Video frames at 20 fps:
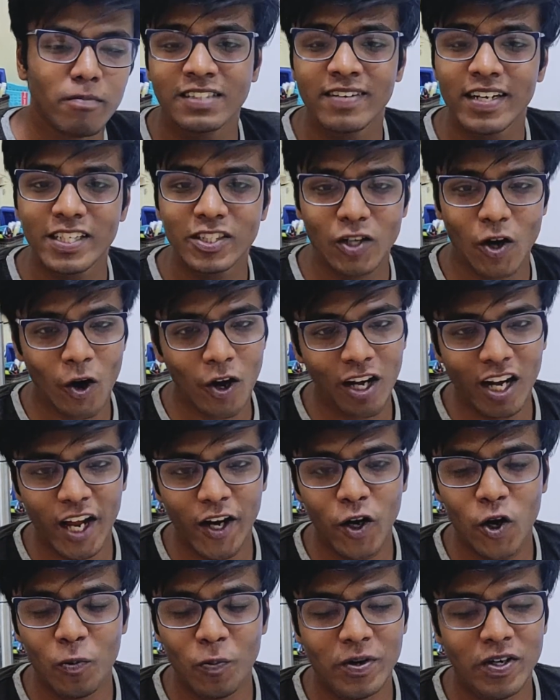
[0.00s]
Otherwise,
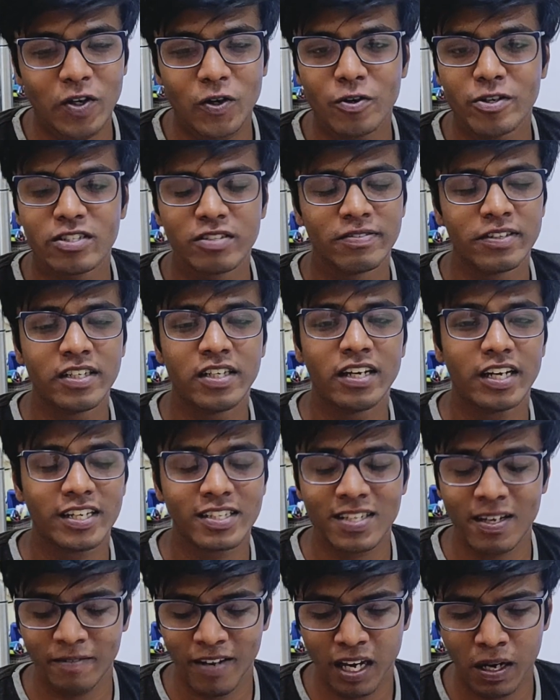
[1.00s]
online open
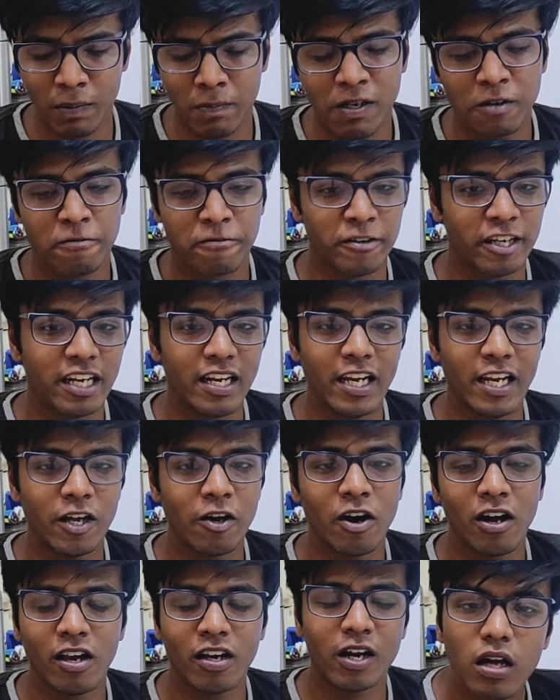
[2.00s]
courseware is available
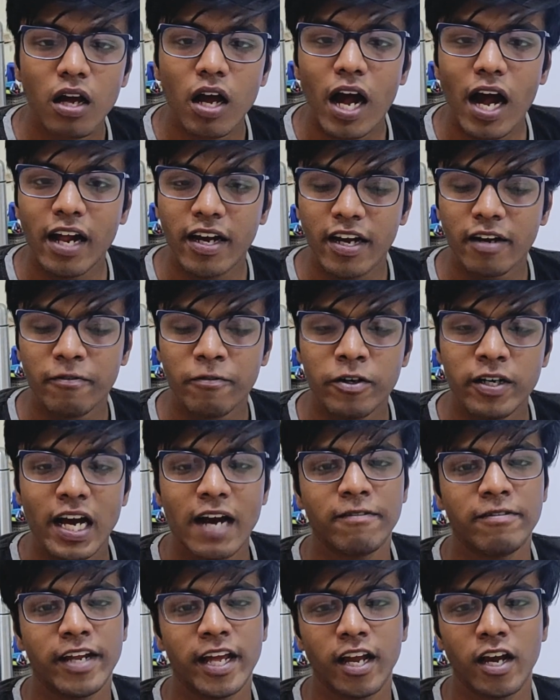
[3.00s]
freely, and it would have
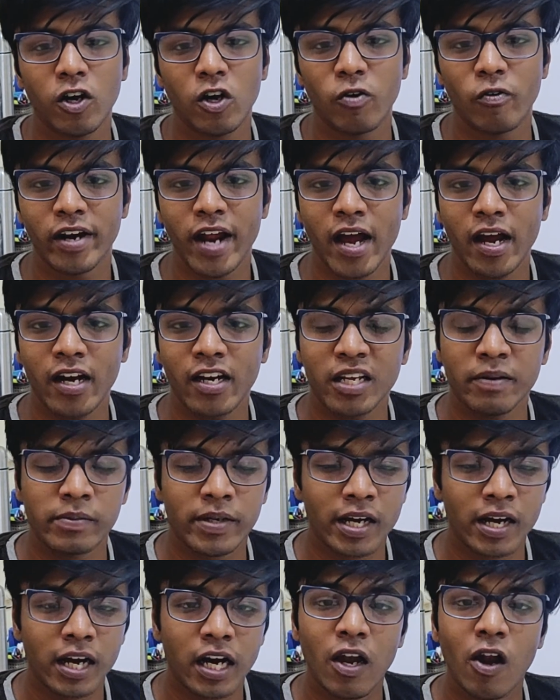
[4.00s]
taken over
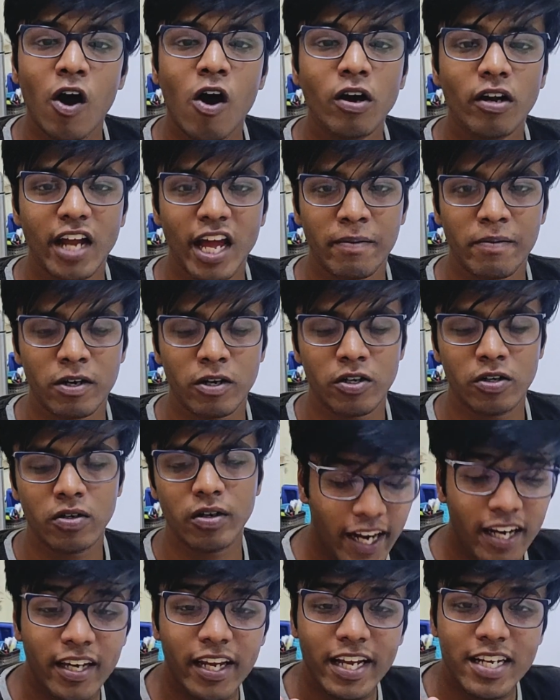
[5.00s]
academia a long time ago
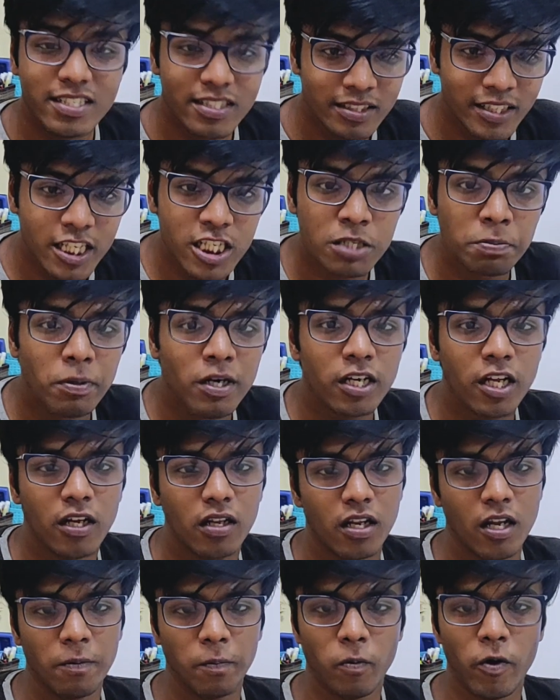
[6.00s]
in case this
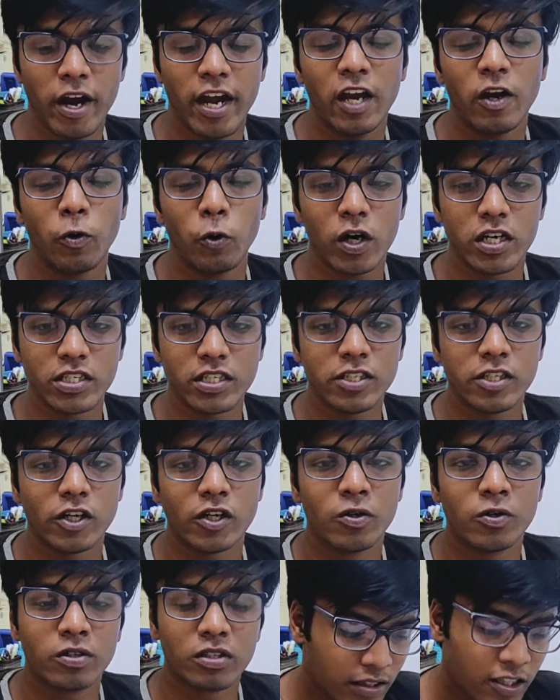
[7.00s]
particular point wasn't
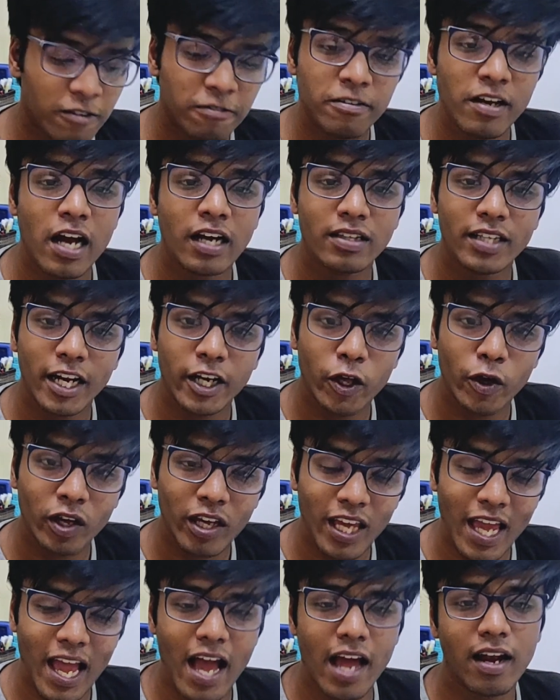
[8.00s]
true. The fact that you
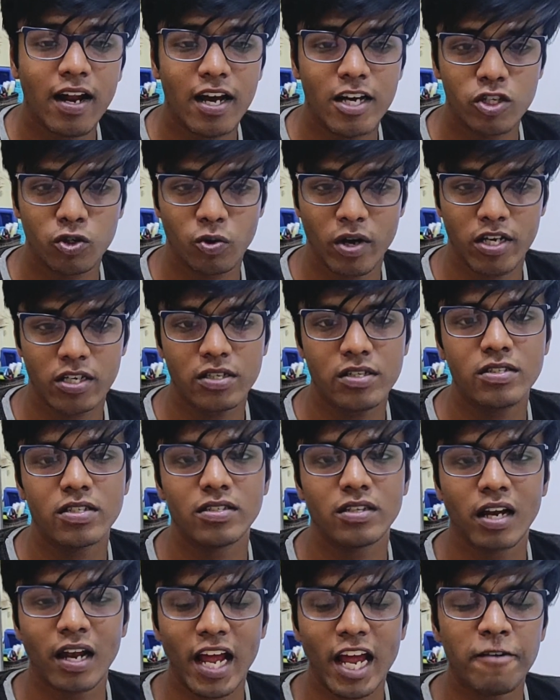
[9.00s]
can ask questions
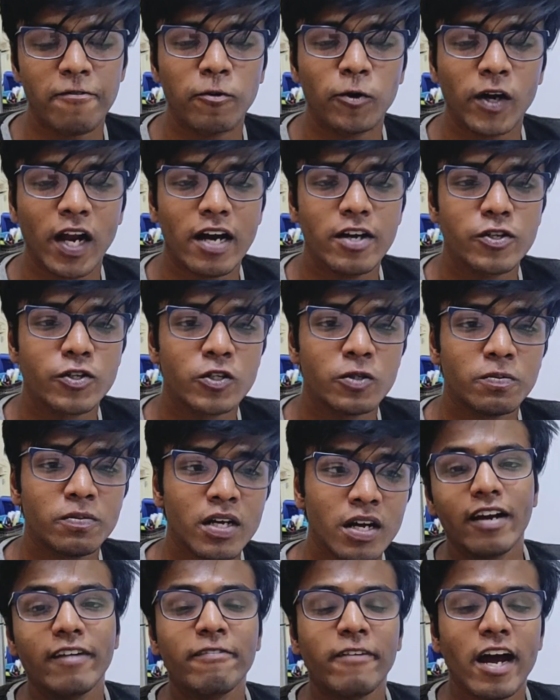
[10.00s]
in a live classroom,
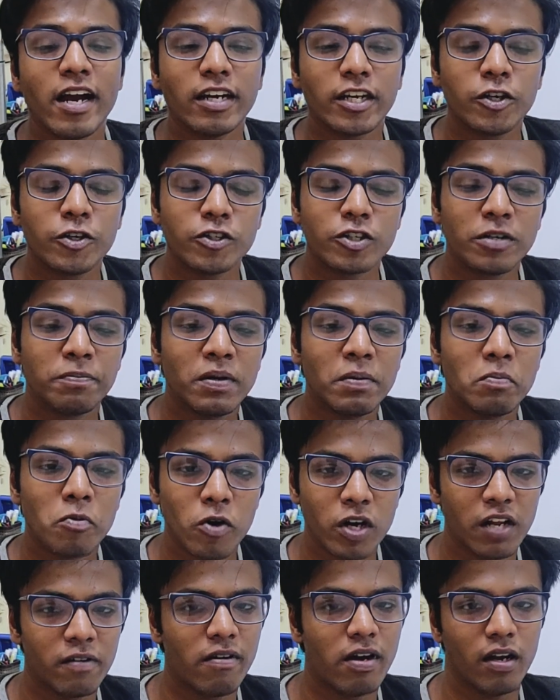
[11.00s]
and in fact you should be
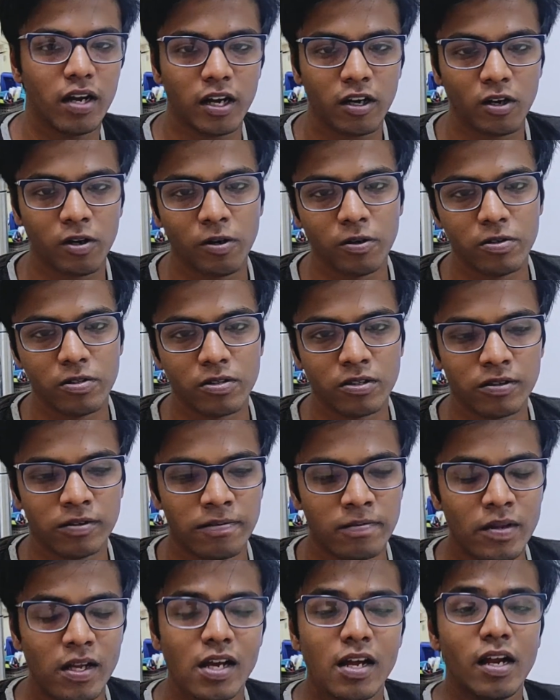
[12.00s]
motivated to do
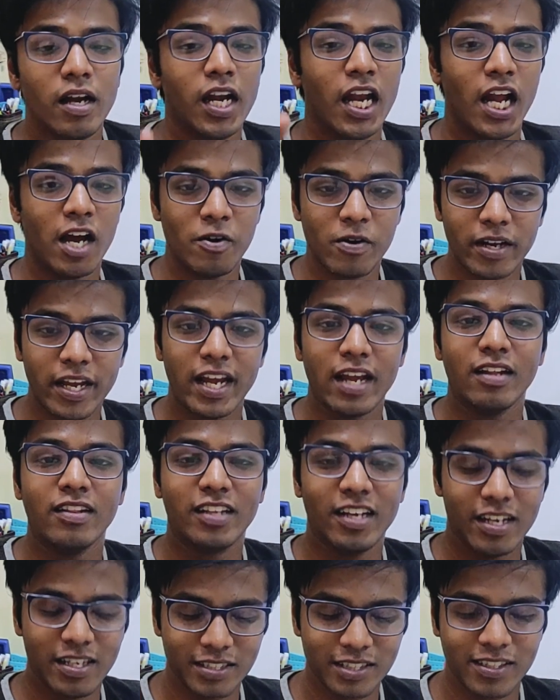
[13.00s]
so. Now
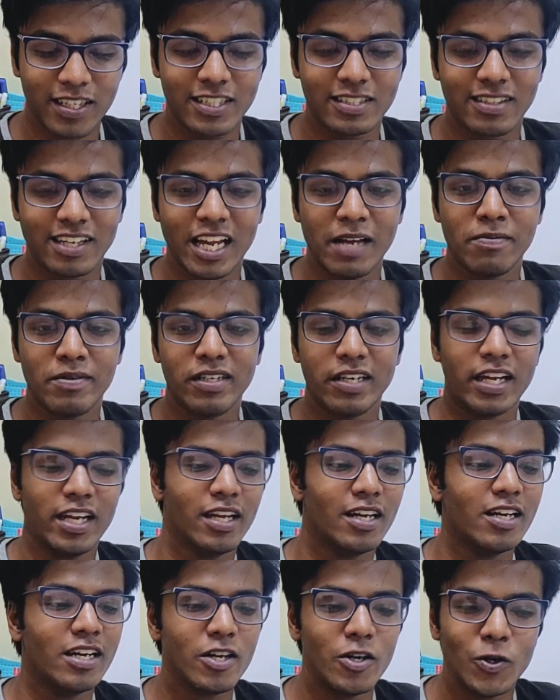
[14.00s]
again, there is a disclaimer
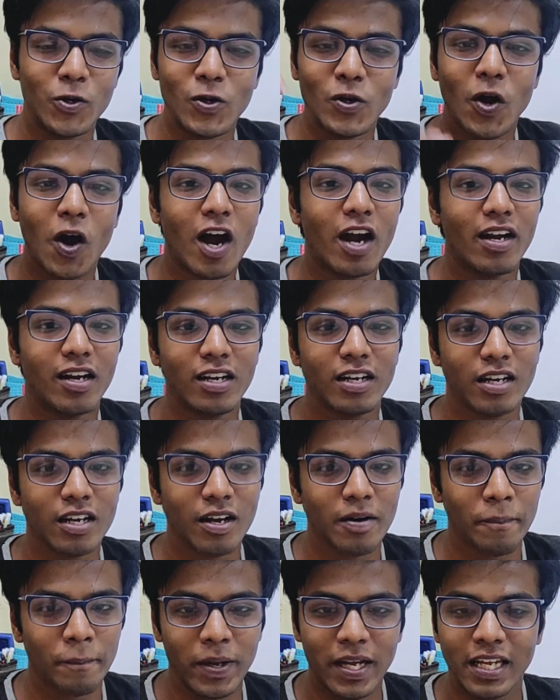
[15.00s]
here. Do not
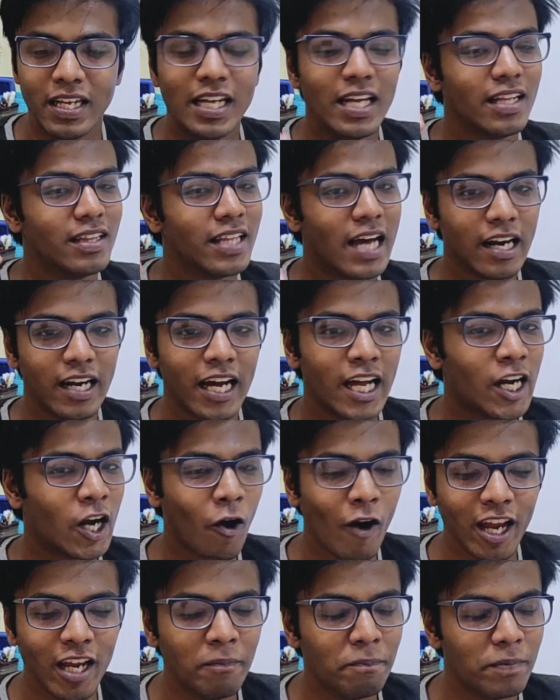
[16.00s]
be that
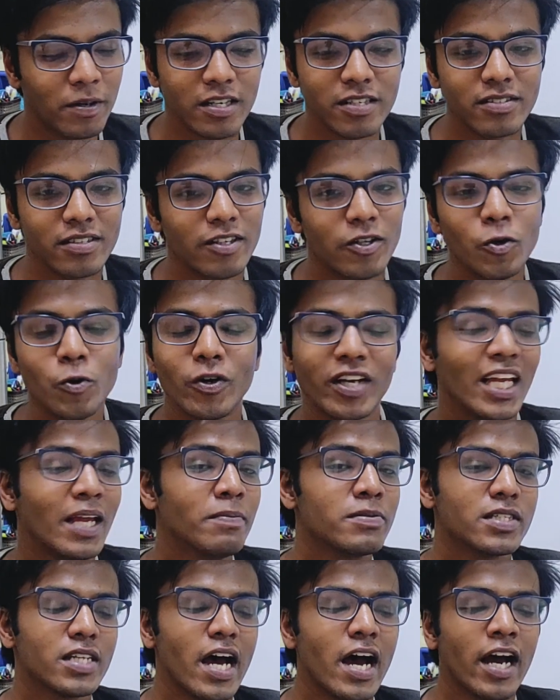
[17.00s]
annoying person who
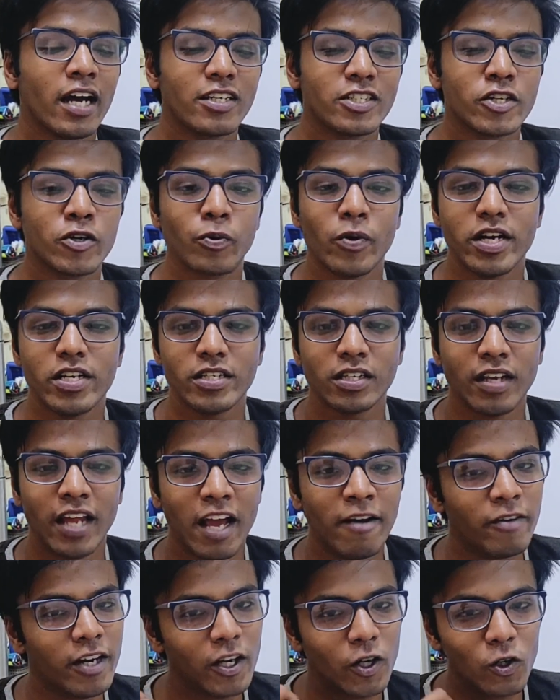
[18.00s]
keeps asking
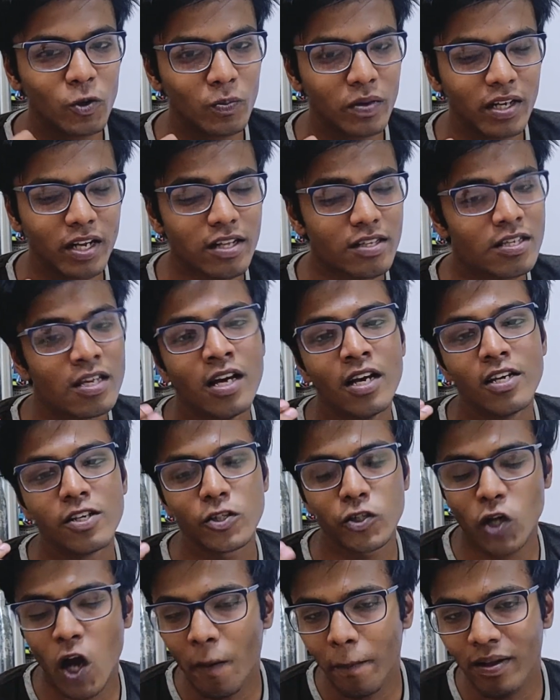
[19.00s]
questions every 2 minutes,
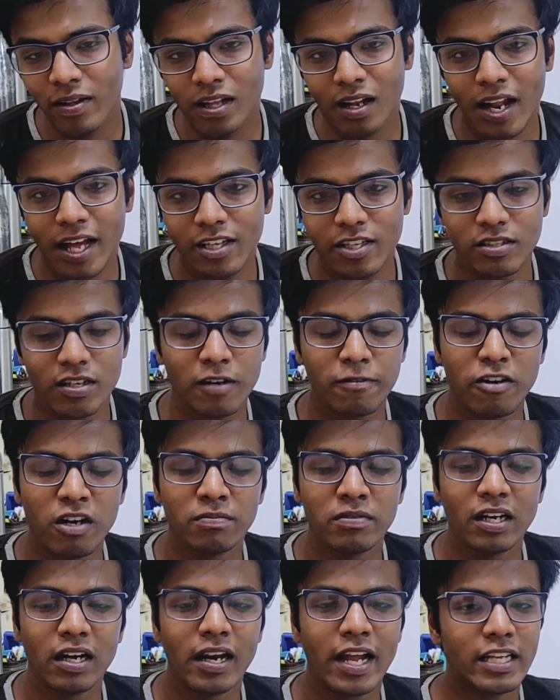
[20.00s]
stopping the lecturer
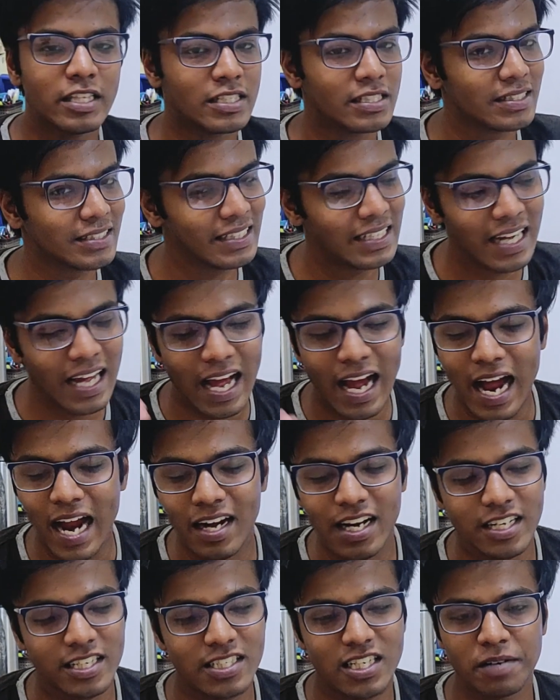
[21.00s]
from their lecture
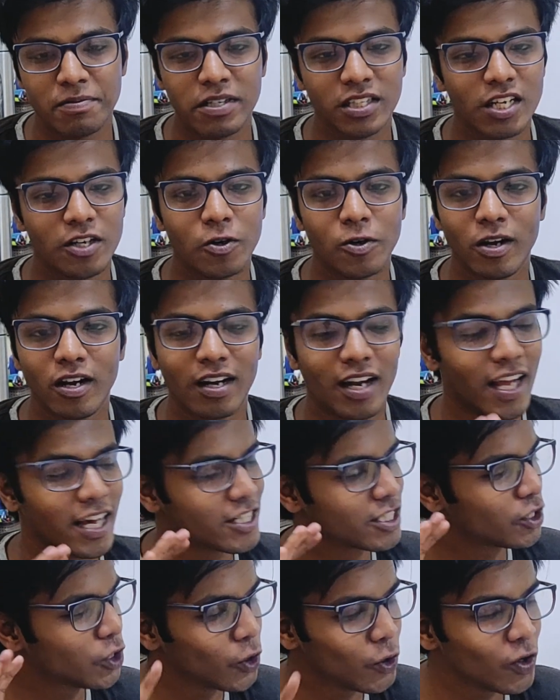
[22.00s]
and disturbing the whole
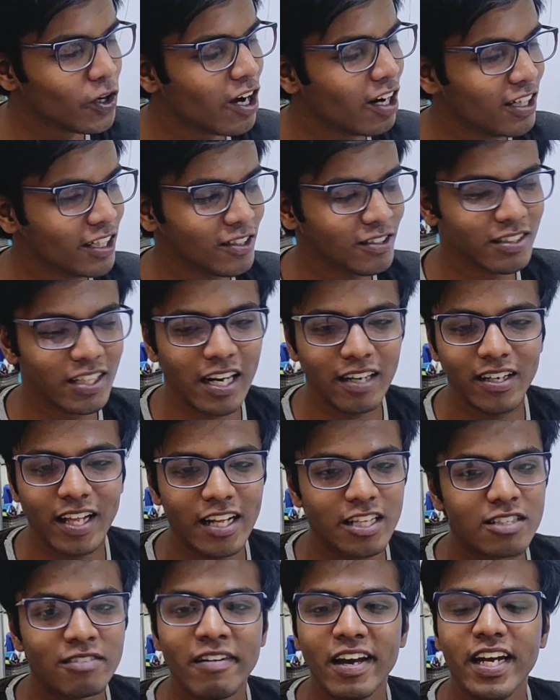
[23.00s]
class. Do not do
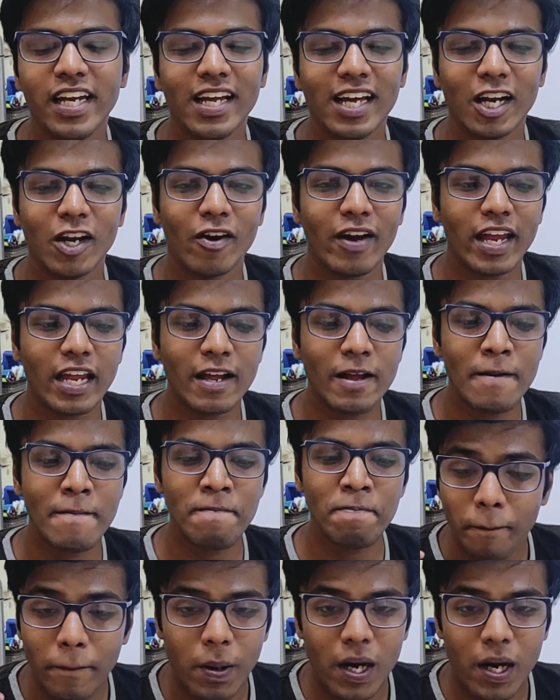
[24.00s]
that. That's very annoying.